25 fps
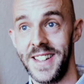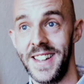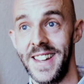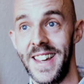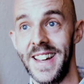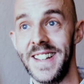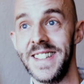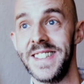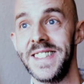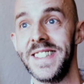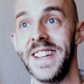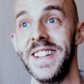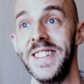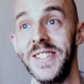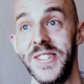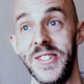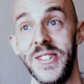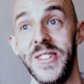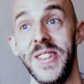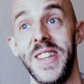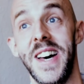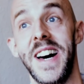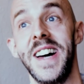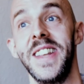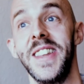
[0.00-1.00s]
get a sense
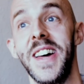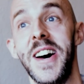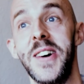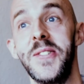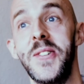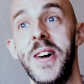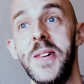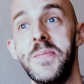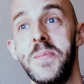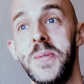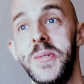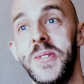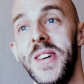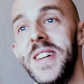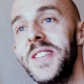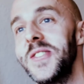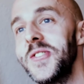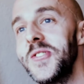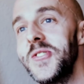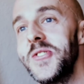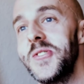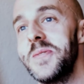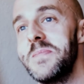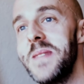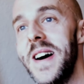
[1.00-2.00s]
that that
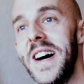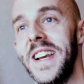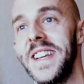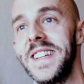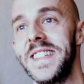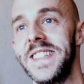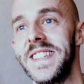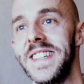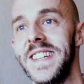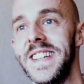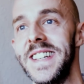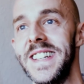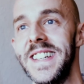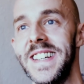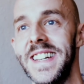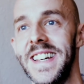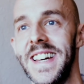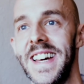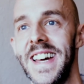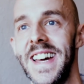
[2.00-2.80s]
represents normality.